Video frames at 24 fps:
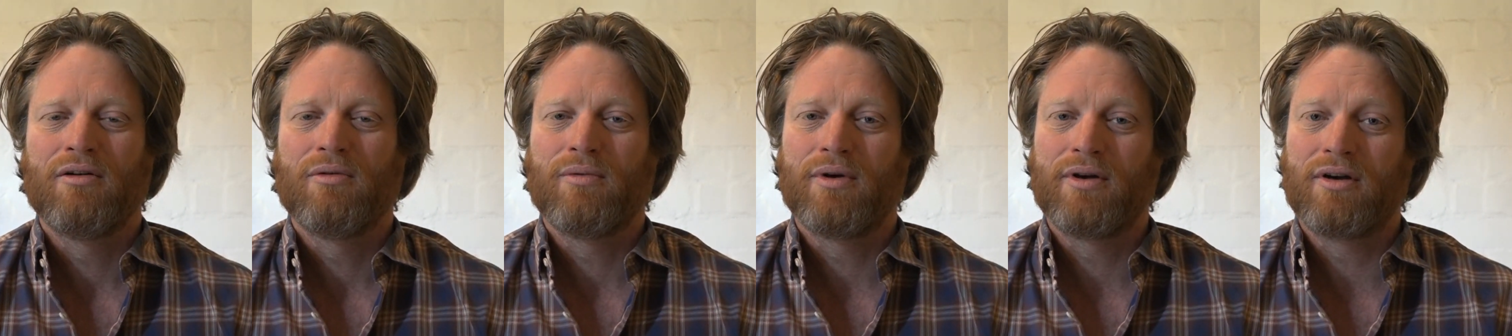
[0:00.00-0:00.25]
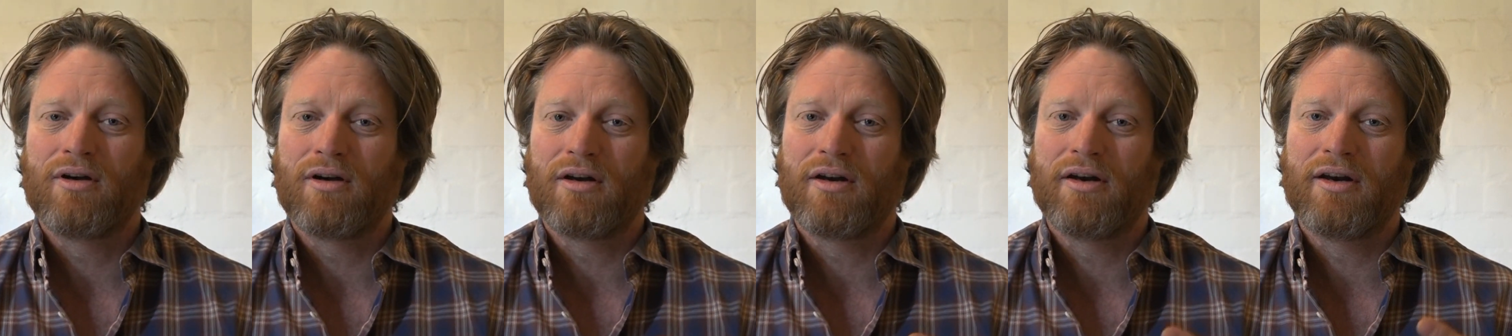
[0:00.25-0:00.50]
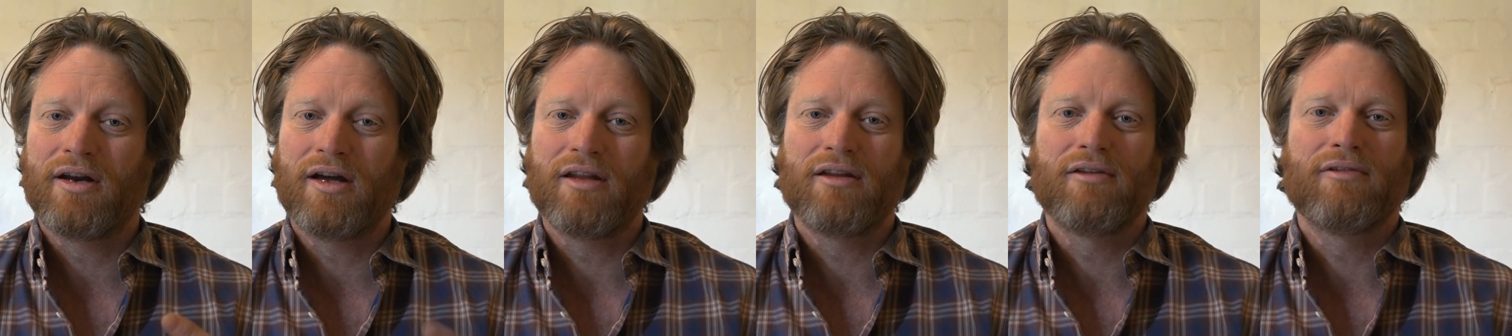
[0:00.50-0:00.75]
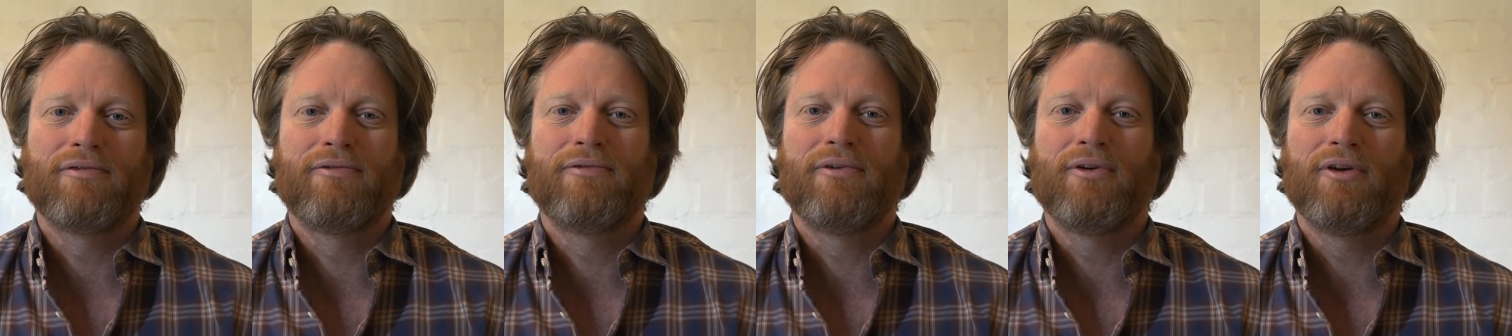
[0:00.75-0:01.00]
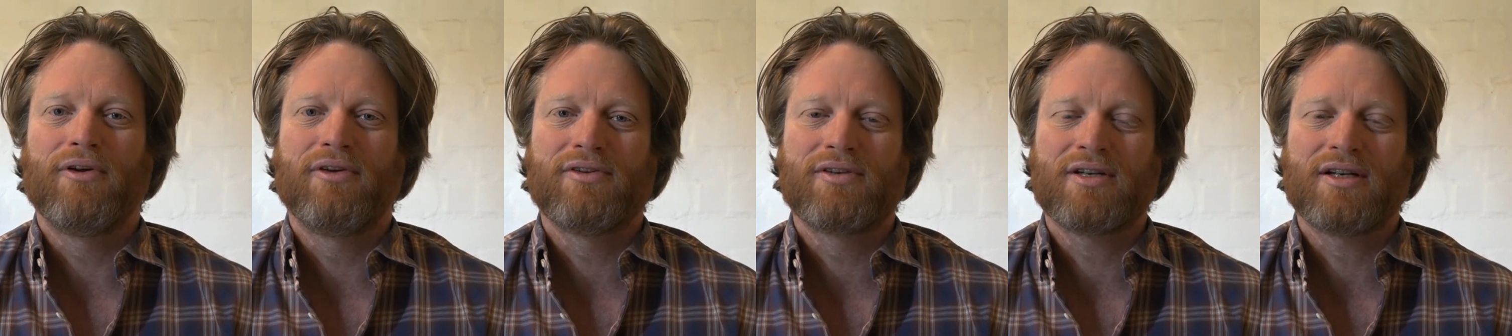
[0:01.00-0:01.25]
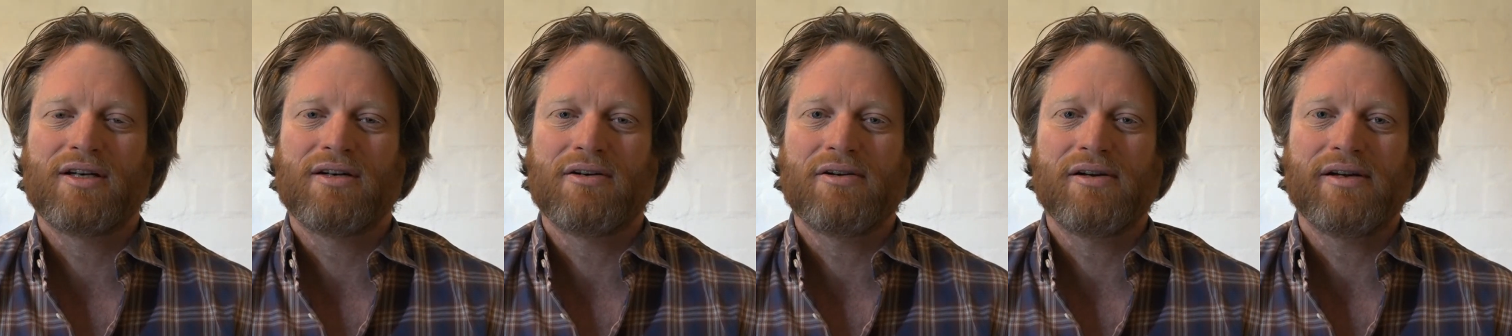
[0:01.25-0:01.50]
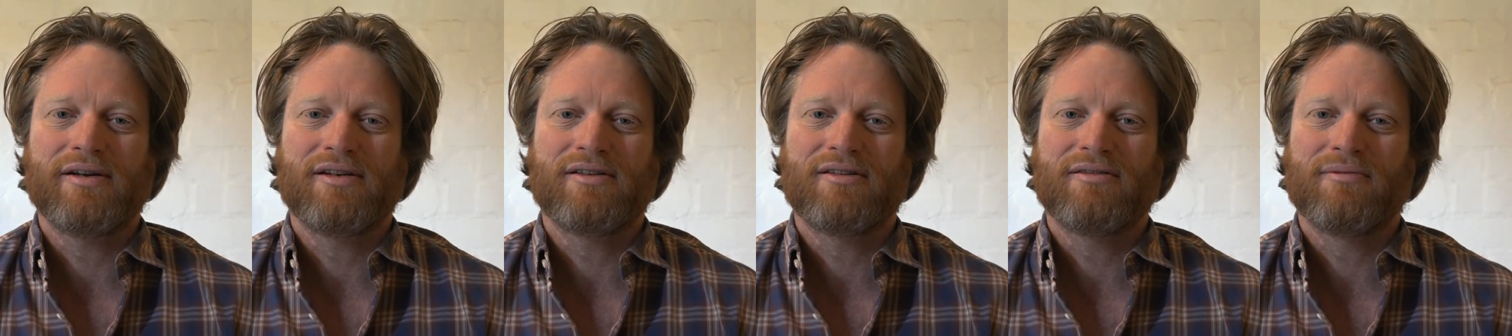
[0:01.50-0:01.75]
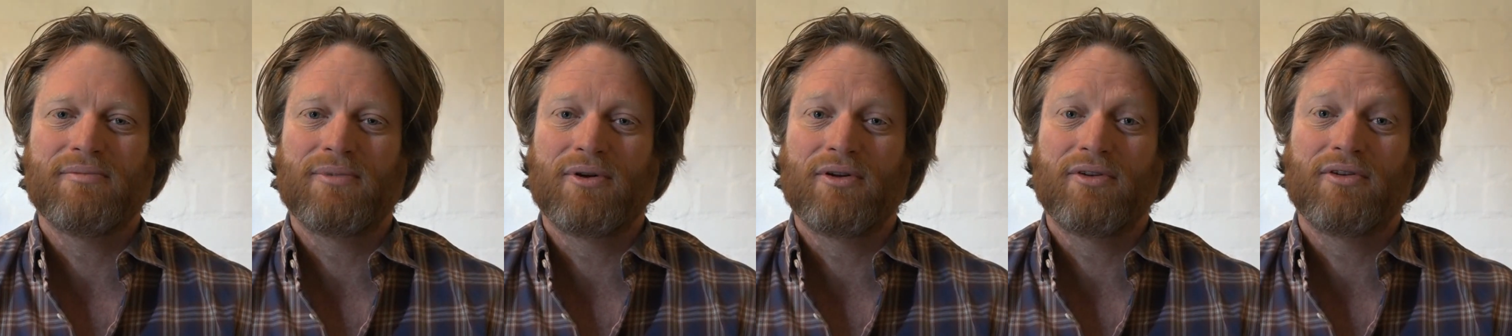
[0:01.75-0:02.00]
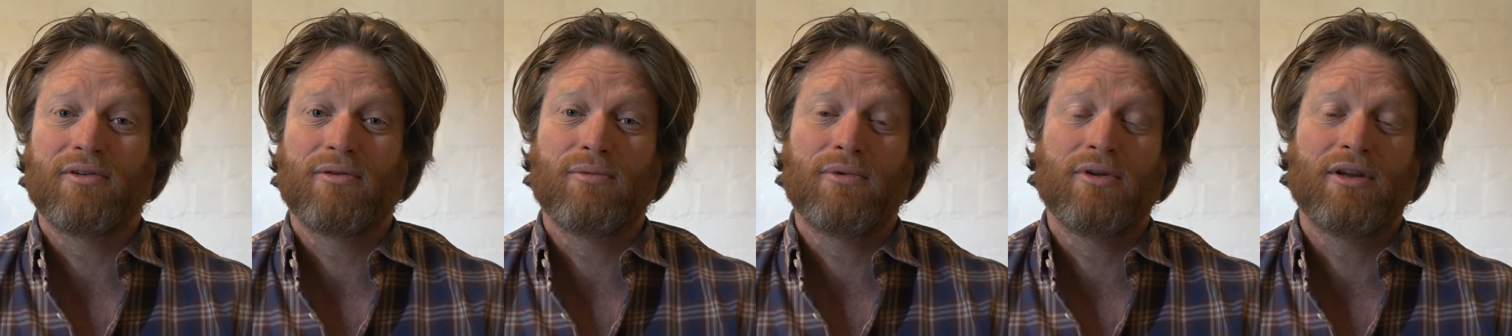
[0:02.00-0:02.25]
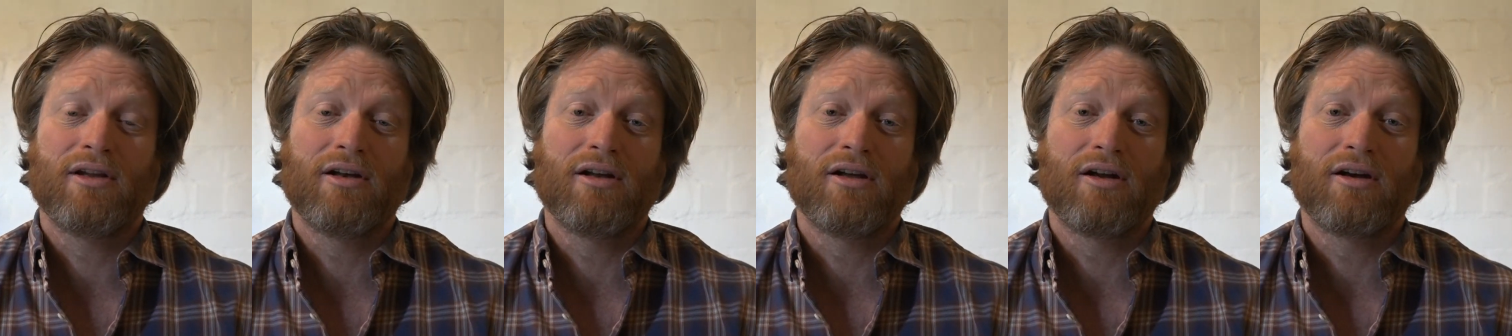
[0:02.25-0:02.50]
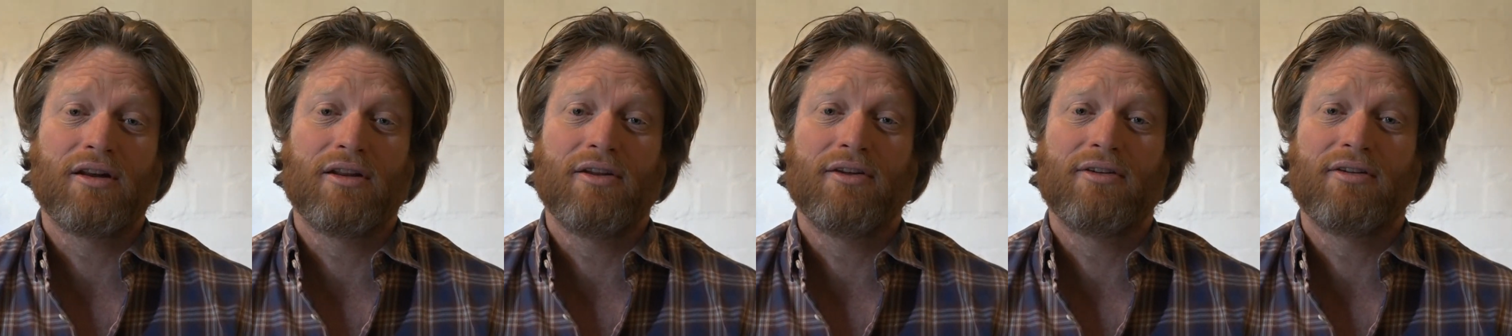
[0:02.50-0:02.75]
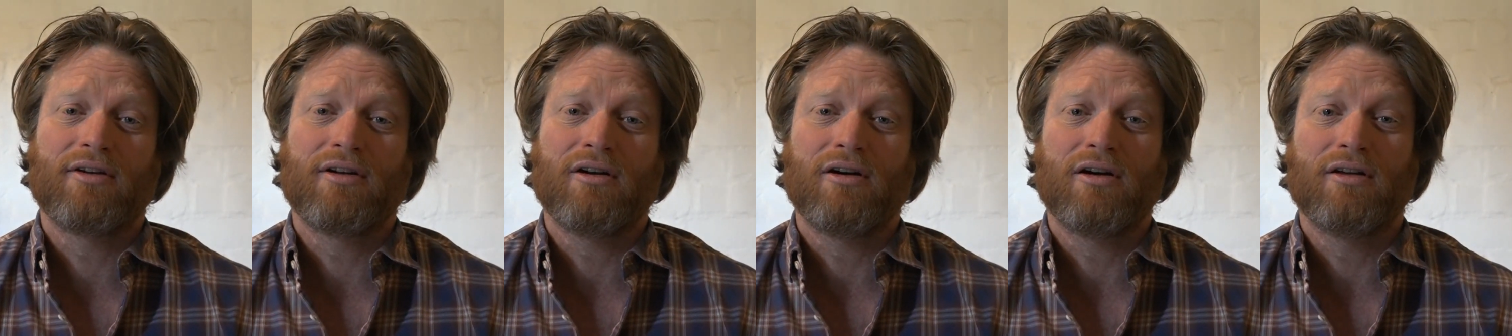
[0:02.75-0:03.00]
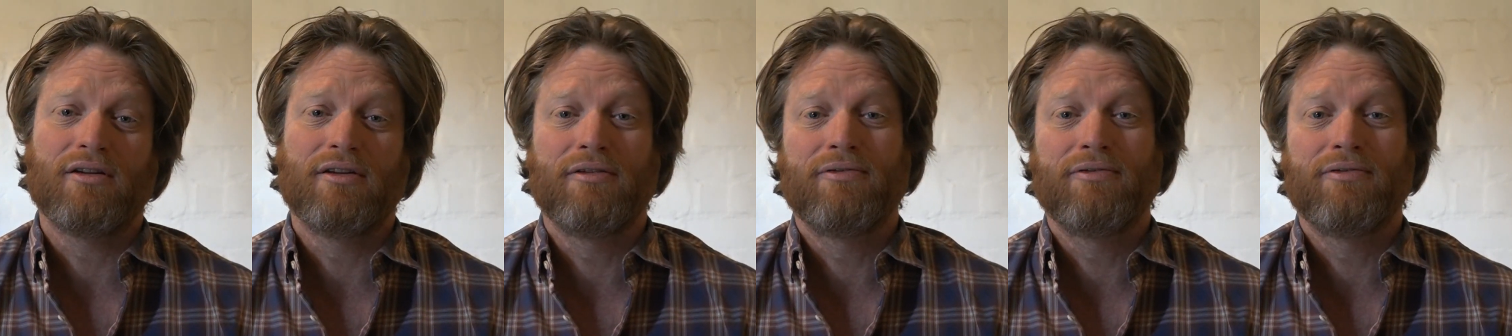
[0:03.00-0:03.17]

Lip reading: we've got another first generation, because with a lot of these cars,